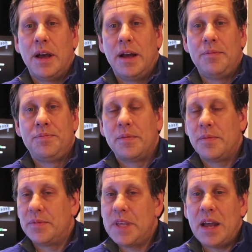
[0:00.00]
um,
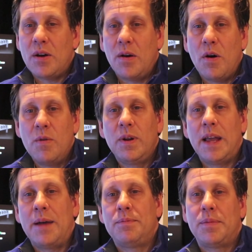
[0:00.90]
yet
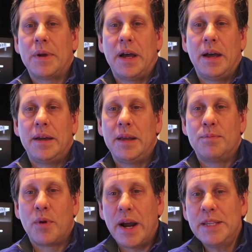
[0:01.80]
overlap uh,
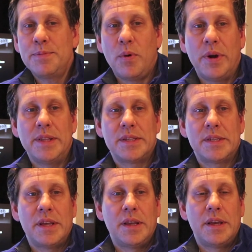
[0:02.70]
in price
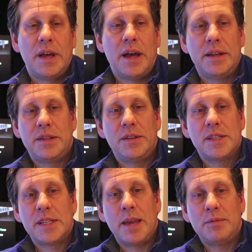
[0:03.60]
points uh, to
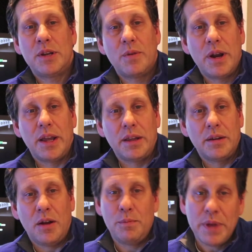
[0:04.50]
the same degree,
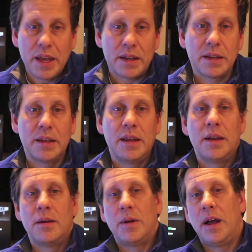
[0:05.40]
albeit
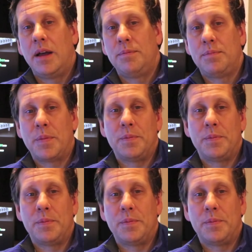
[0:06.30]
uh,